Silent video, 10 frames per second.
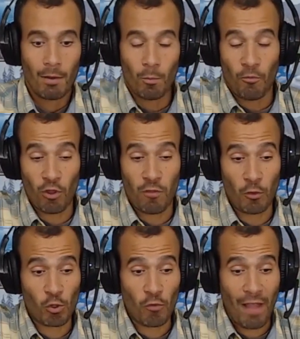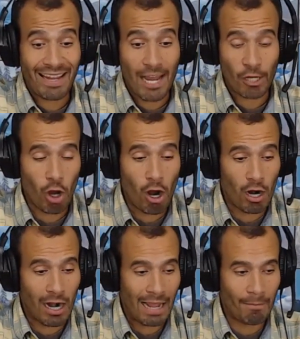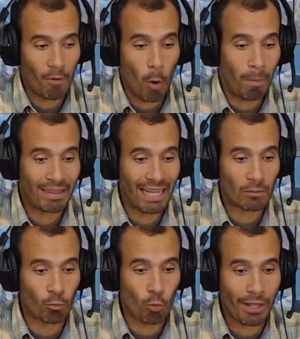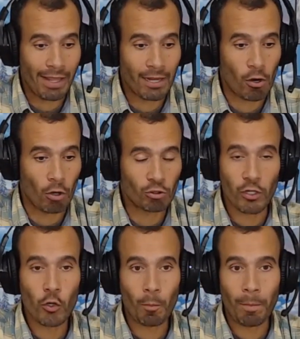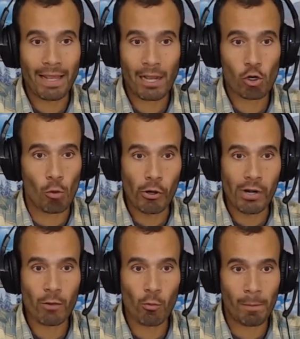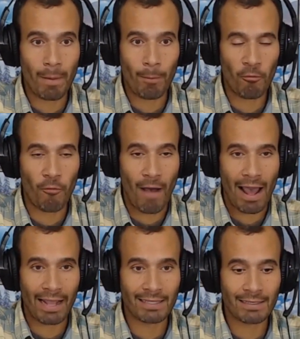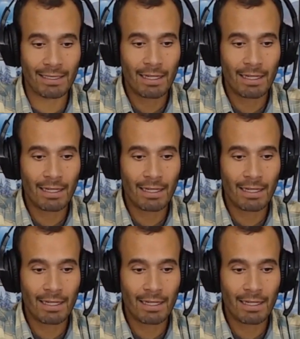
For the future of hacking HR, I'm hoping that we continue to be a community where people find